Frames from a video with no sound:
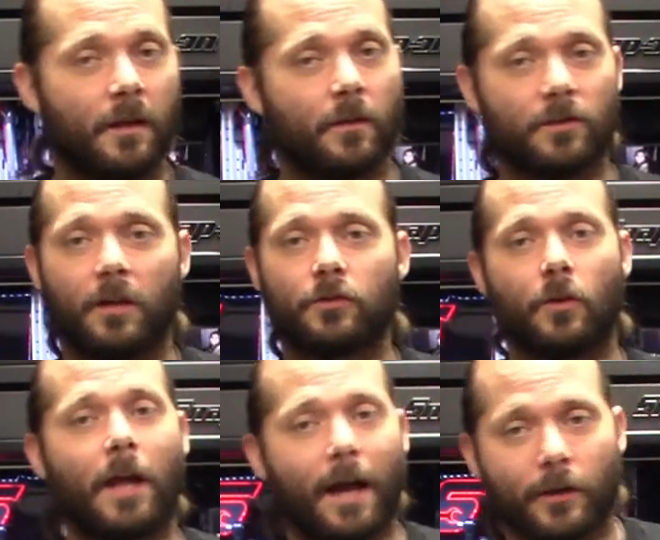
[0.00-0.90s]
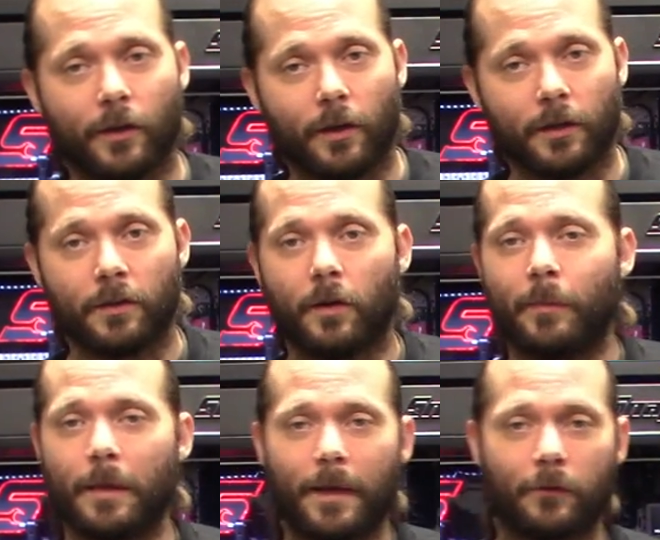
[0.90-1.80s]
There's also a lot of good, you know,
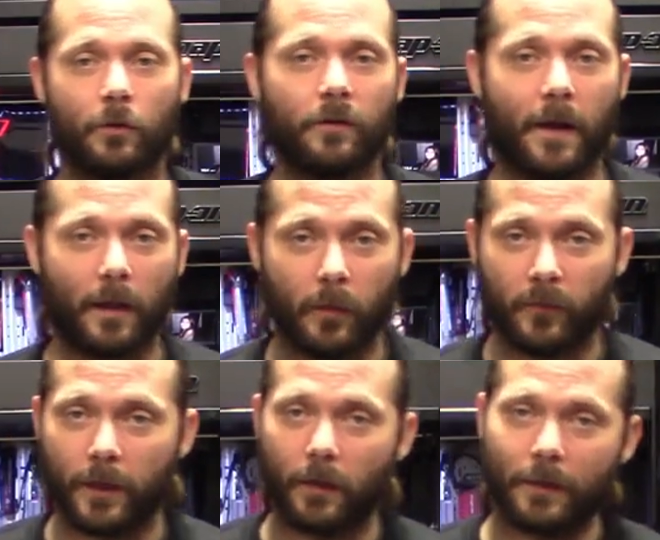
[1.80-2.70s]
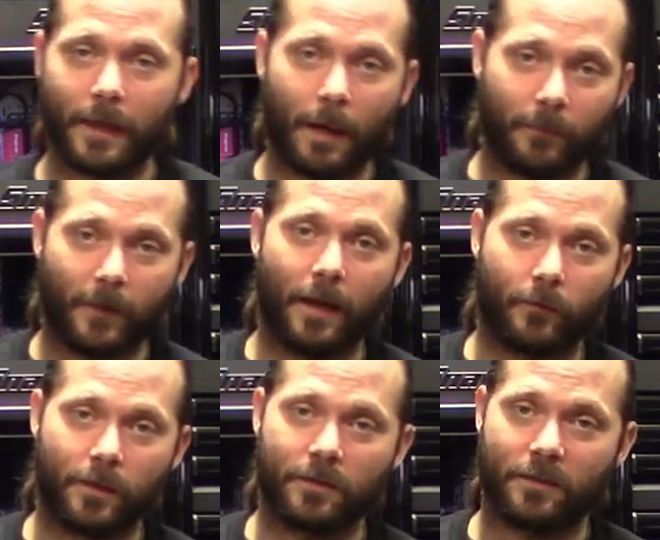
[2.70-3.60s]
maybe I'll do a follow-up video on top
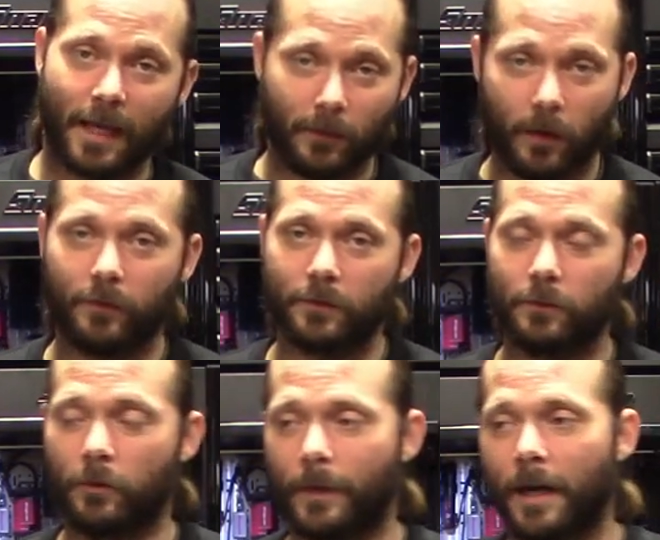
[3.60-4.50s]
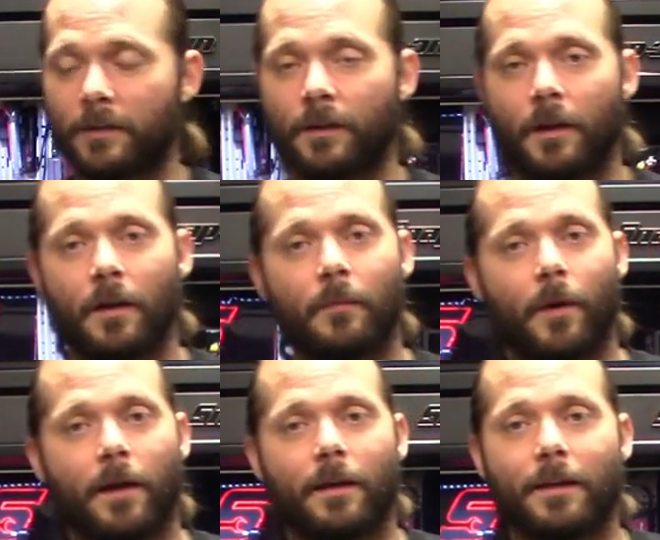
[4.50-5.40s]
5 reasons I love this toolbox,
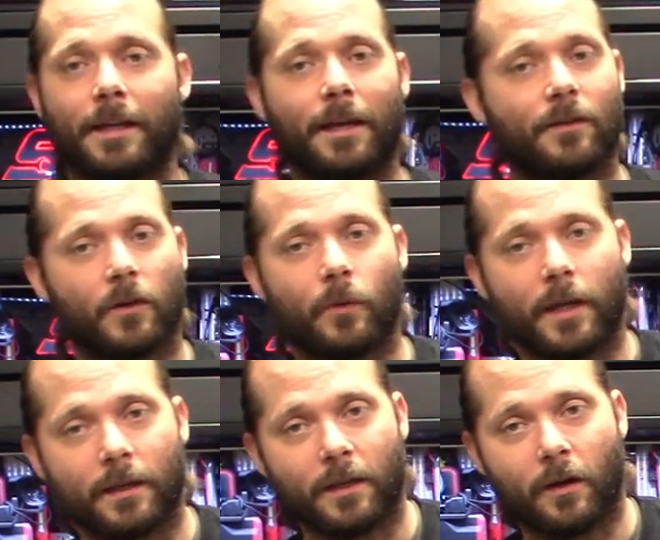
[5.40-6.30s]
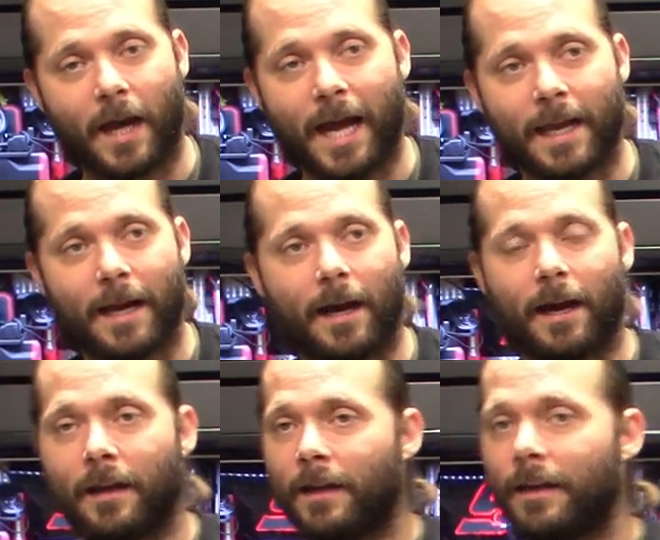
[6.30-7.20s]
but getting to it, you know,
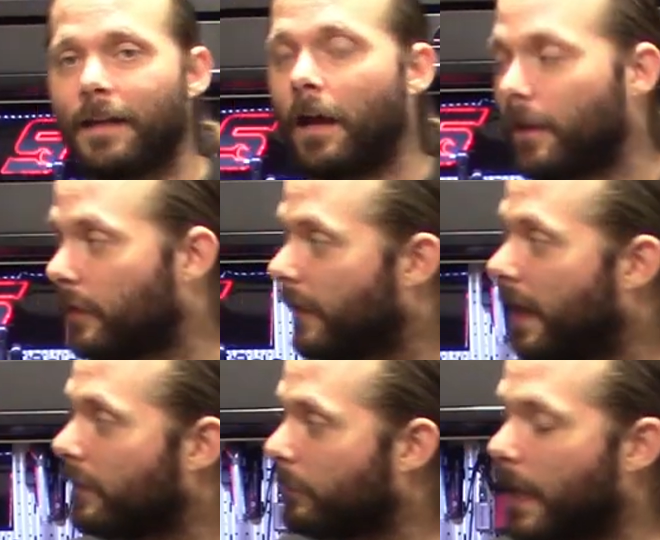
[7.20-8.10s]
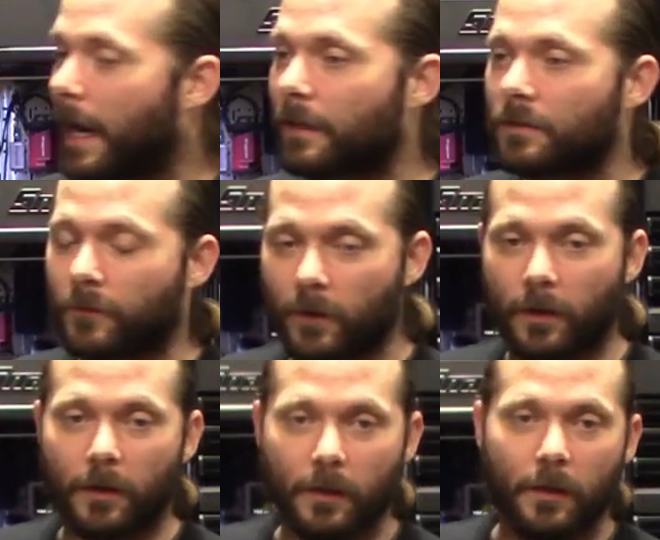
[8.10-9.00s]
I now that I've had the box
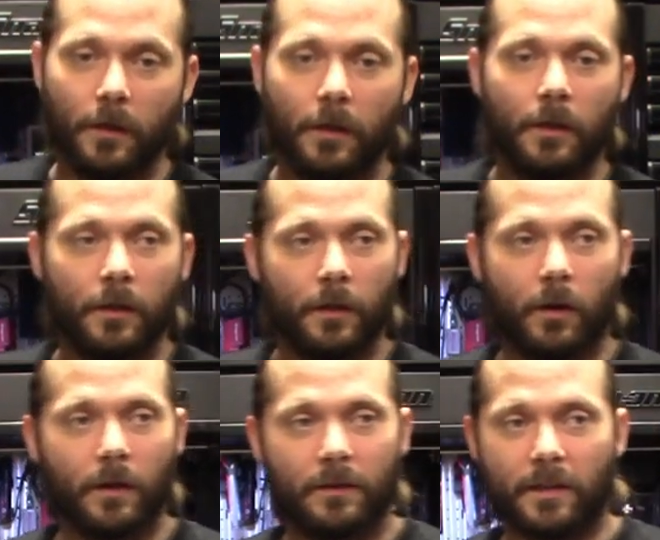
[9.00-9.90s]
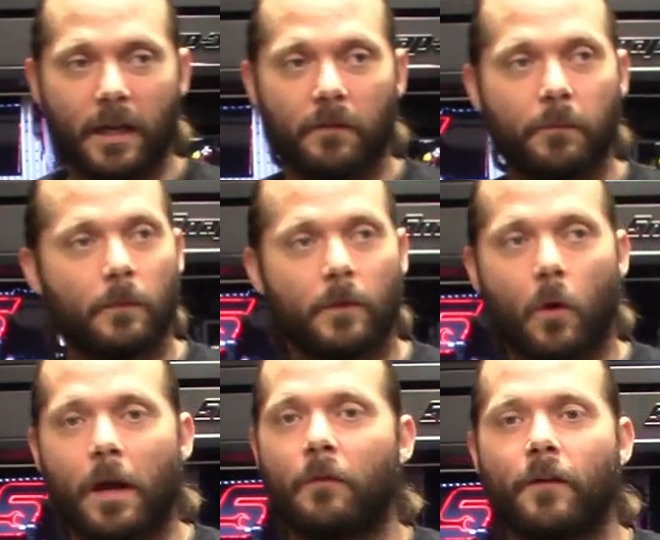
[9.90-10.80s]
for, you know, say
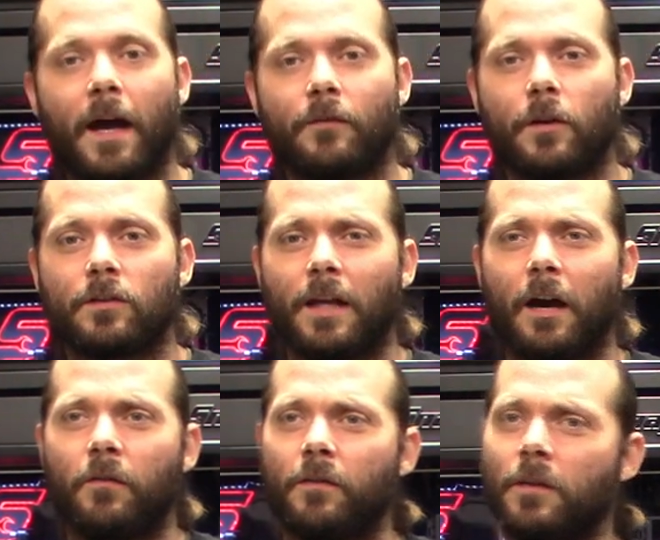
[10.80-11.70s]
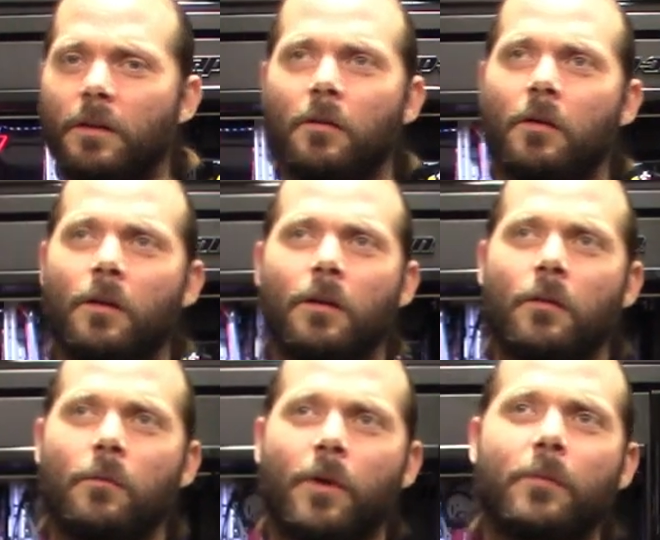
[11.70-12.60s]
going on 5 years now,
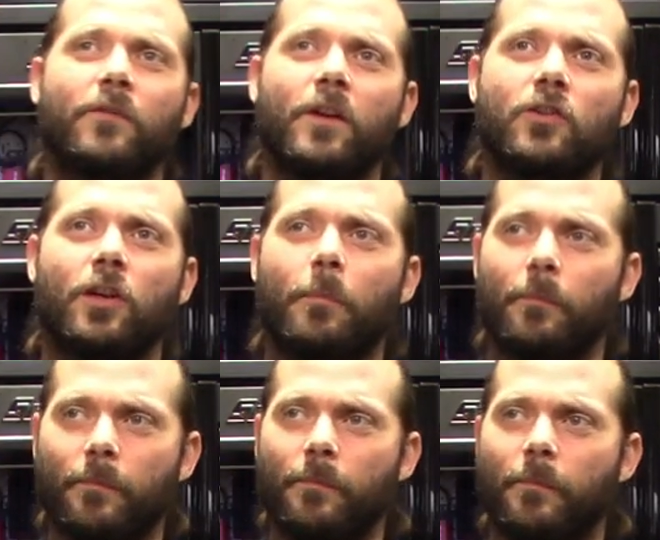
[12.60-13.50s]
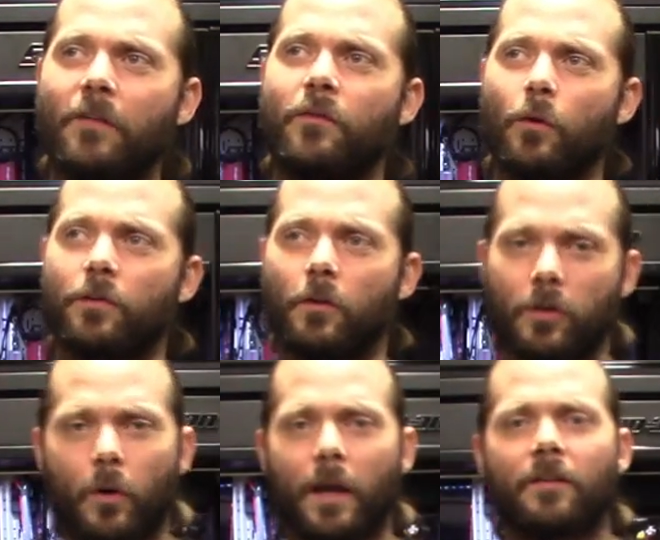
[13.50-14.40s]
probably finishing up my 4th year,
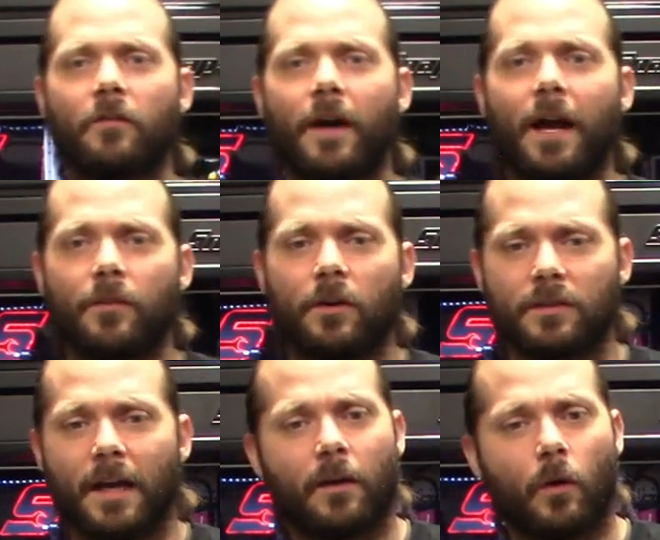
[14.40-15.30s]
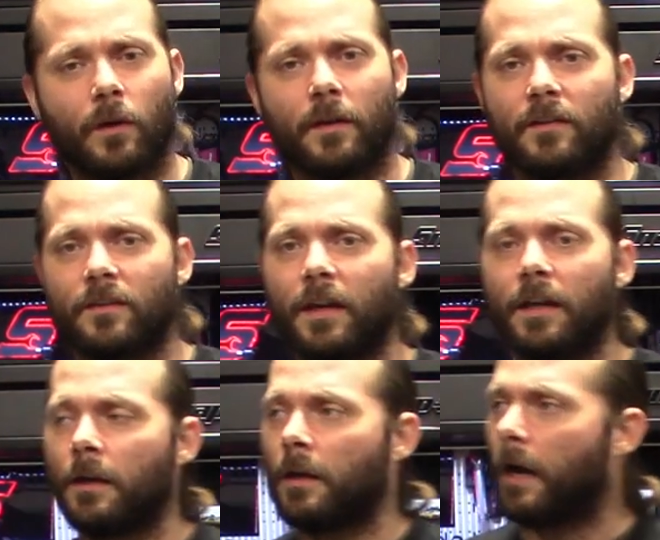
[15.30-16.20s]
going on to 5 years on owning this
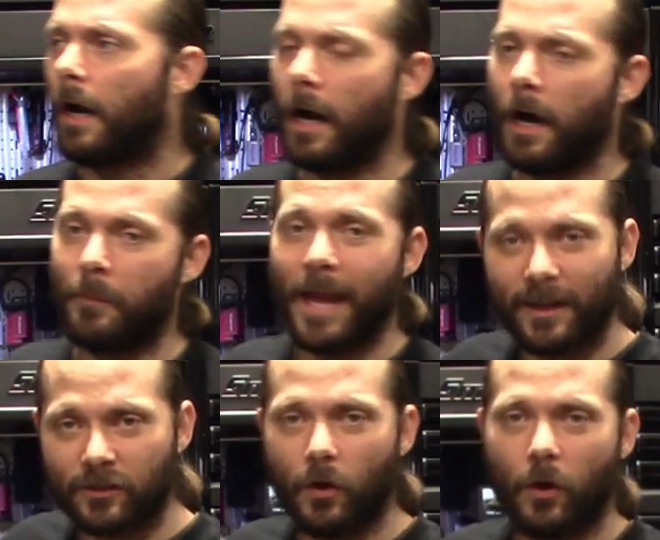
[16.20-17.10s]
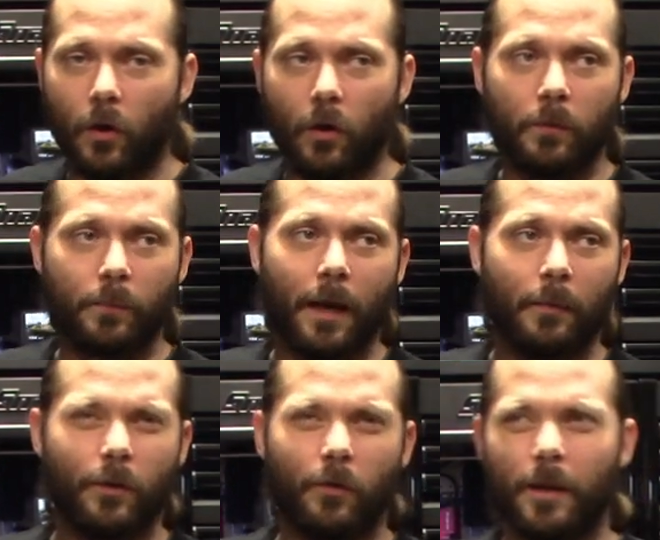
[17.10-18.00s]
thing, as a whole,
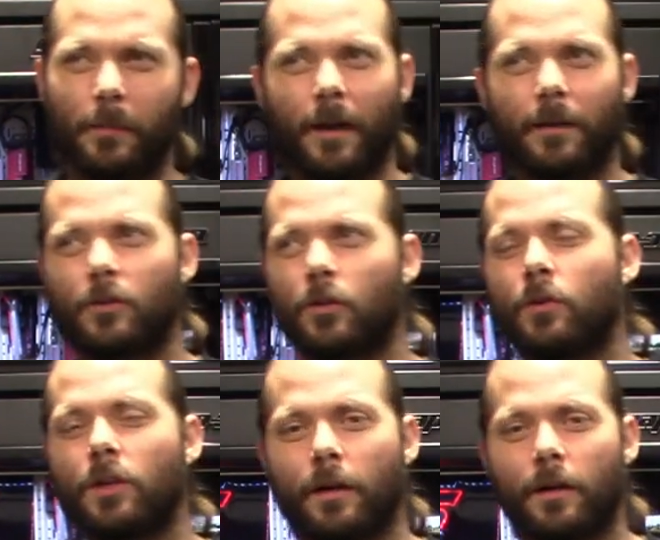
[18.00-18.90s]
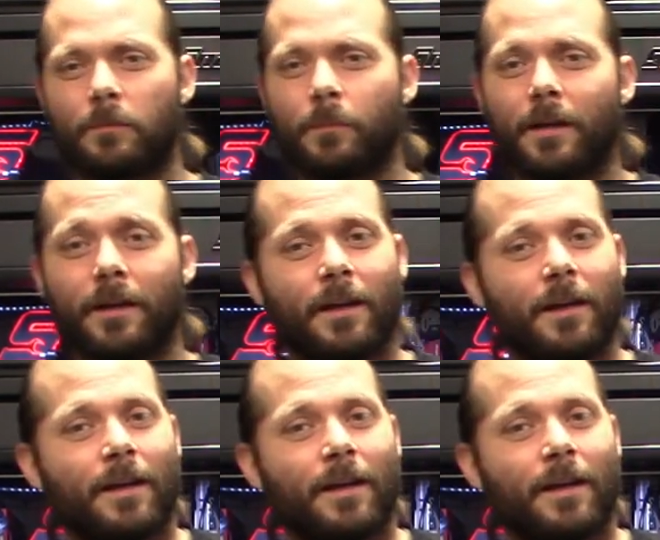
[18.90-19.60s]
probably only about 2 years, but